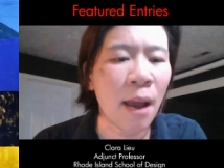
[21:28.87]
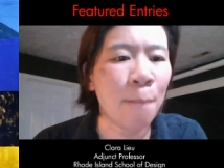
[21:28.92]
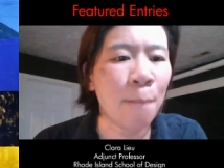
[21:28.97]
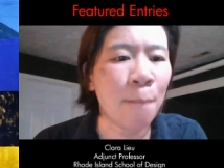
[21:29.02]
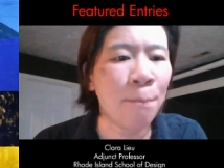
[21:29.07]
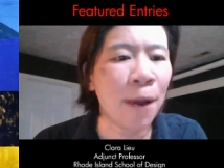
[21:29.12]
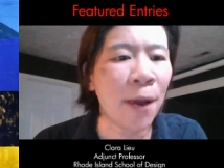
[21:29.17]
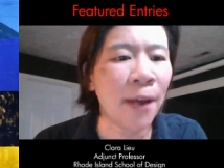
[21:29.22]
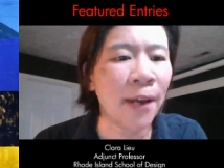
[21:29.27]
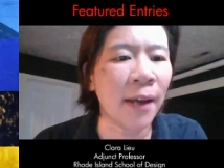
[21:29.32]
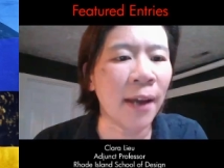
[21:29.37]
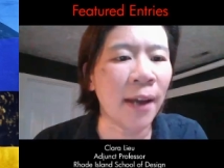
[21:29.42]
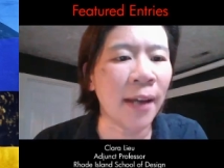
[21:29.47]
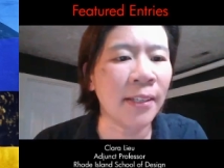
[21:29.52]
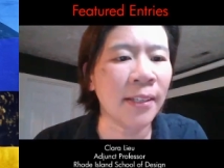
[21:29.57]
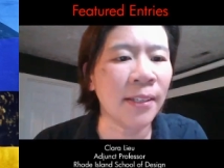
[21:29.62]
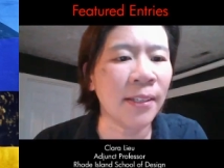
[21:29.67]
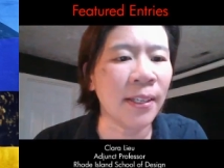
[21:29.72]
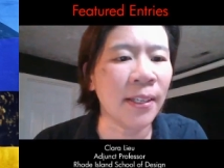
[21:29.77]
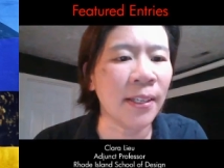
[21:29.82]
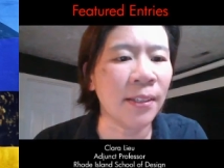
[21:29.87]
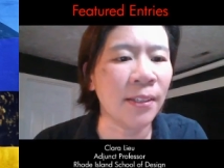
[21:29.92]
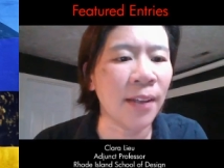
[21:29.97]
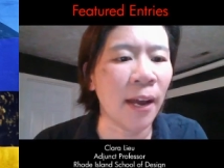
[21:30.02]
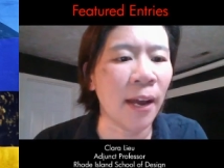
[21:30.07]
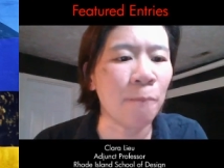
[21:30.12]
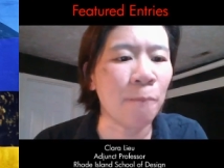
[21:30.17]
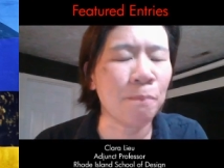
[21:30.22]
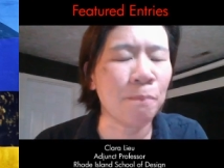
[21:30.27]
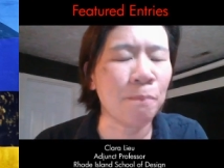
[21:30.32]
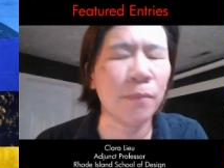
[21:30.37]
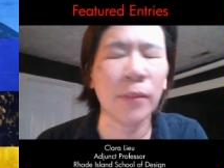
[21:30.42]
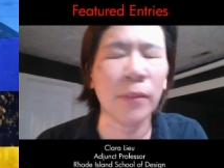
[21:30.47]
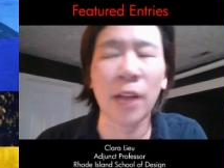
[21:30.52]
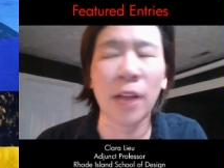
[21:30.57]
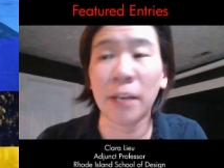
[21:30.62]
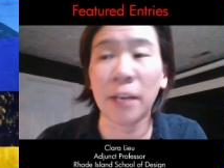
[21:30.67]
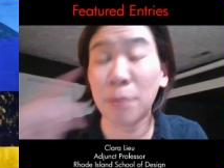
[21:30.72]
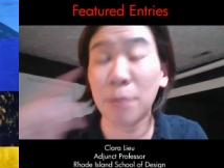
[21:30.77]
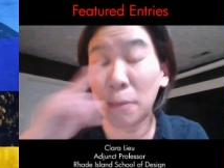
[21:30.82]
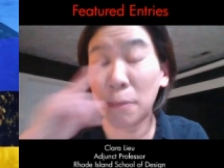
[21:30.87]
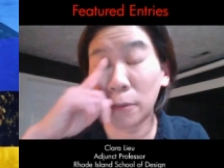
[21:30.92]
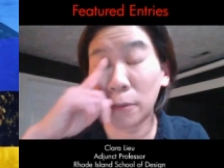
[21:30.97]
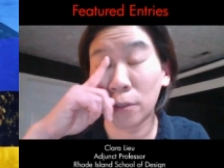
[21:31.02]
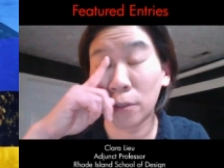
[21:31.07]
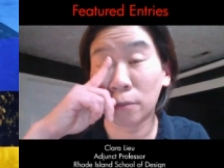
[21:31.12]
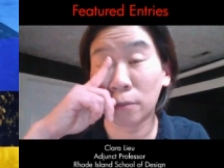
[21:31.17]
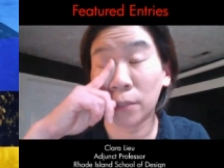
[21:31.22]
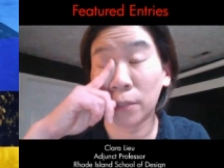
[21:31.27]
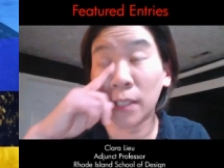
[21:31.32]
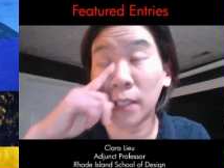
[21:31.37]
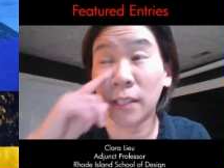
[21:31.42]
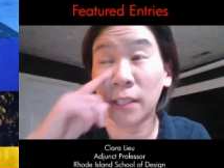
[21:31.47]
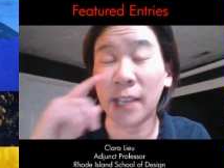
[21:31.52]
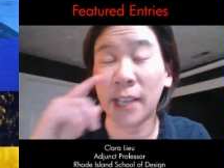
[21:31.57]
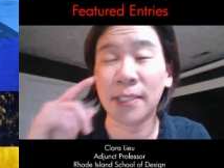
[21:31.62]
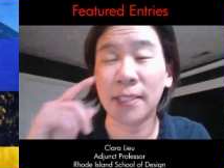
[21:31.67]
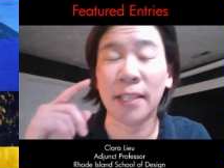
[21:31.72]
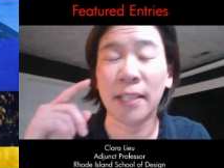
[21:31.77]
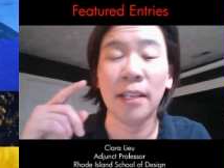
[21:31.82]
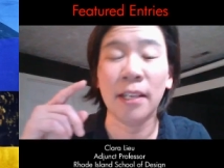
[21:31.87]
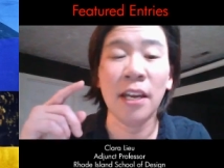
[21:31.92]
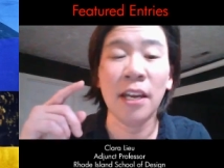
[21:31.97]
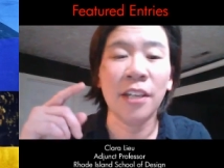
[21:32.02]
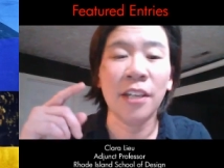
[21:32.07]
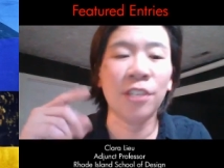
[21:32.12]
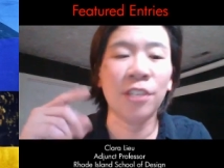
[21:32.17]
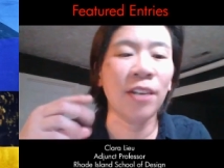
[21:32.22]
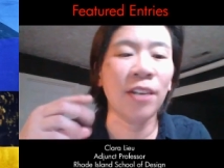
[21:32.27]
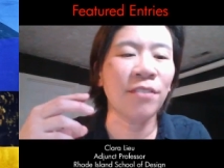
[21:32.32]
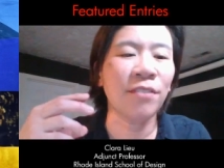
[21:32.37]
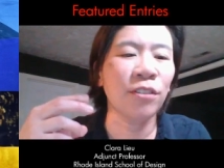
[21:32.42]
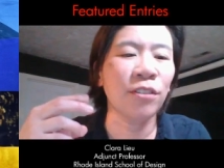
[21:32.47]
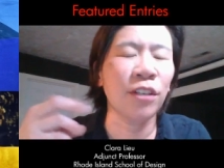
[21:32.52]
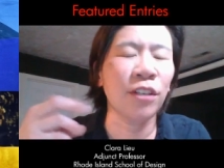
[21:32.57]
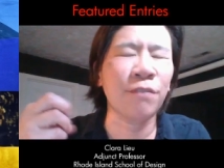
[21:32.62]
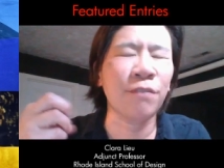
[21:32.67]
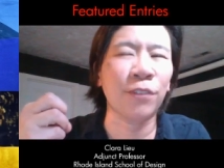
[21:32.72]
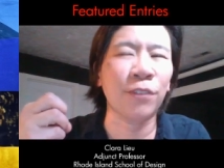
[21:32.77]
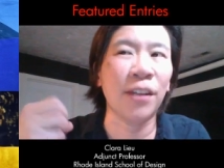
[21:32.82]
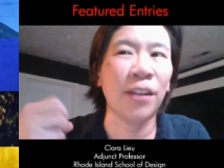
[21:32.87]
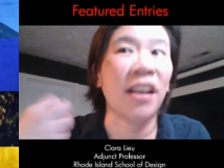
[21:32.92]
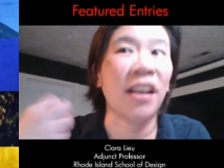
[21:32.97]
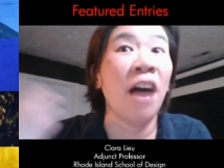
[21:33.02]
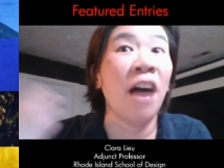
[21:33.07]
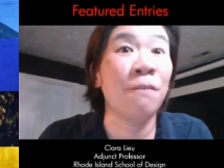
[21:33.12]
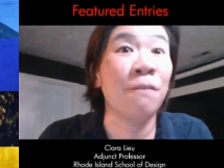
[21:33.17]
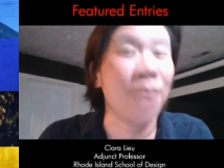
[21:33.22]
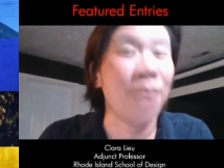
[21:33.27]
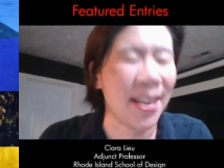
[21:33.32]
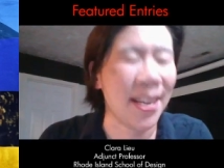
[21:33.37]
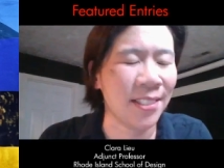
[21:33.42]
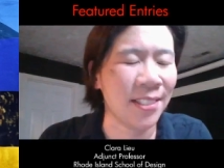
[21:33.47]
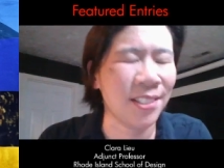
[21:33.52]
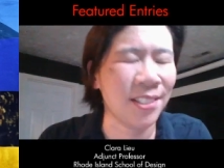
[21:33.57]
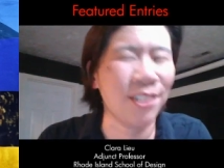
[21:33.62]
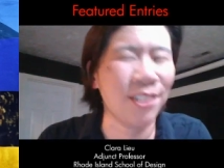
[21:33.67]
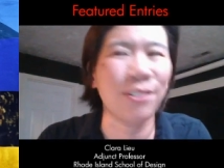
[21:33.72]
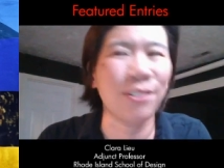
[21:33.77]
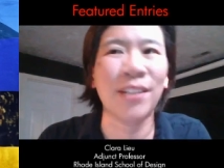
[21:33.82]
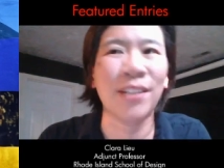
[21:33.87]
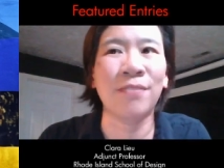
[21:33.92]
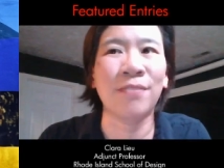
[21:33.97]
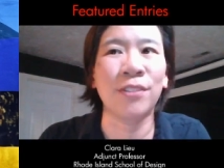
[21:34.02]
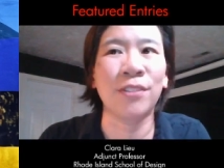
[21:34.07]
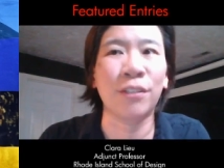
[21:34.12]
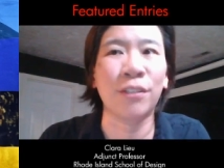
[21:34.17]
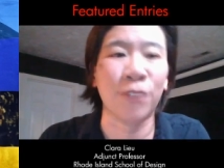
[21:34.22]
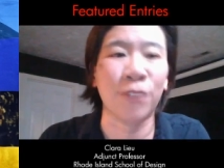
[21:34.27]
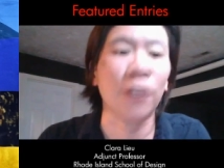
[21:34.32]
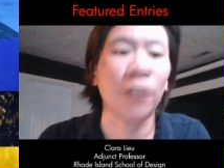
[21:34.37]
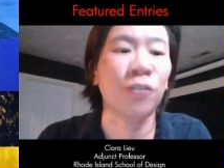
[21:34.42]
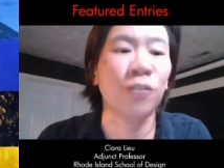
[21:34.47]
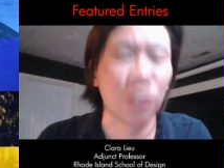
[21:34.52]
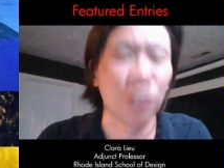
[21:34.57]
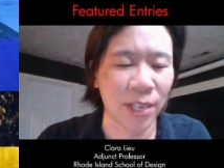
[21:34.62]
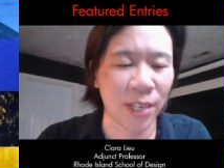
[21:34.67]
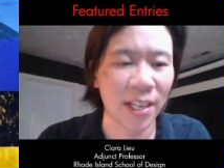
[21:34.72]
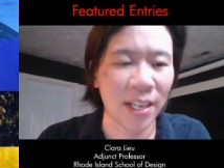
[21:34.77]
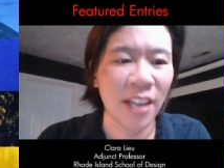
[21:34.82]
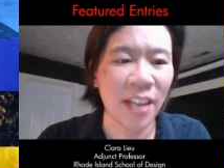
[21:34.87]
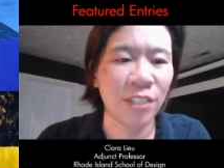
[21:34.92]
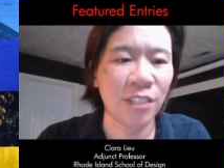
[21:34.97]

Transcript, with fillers: but I think that a lot of people don't realize that you don't have to look for like a face. You don't have to look for a tree.